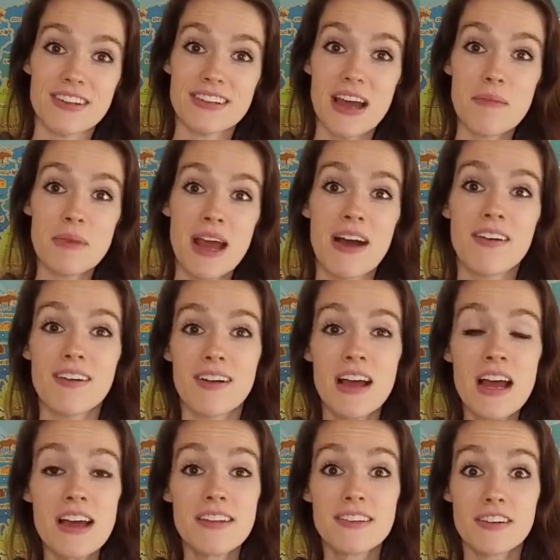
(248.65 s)
I'm now
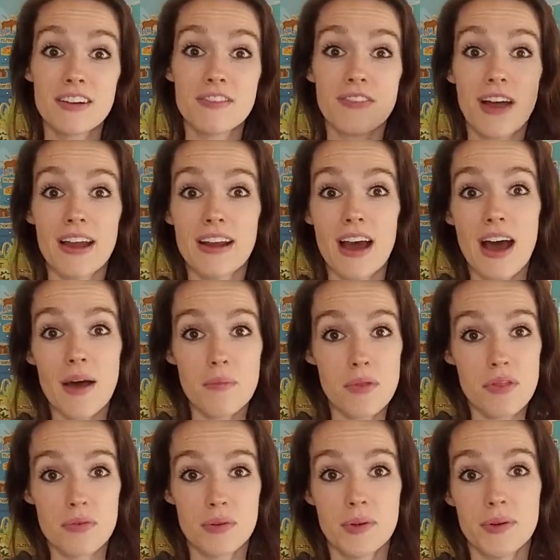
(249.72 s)
certified up
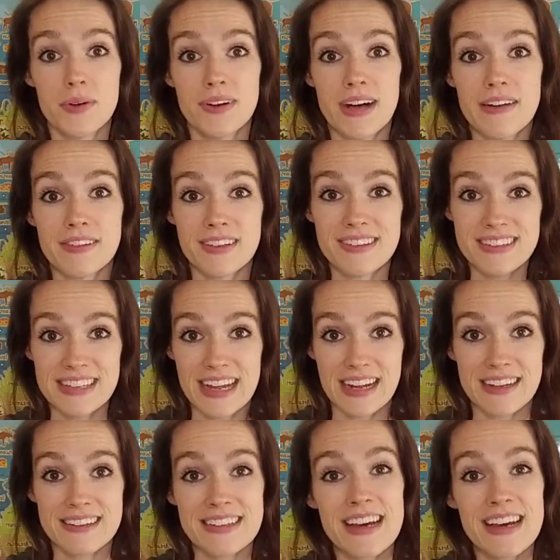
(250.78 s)
through level 6.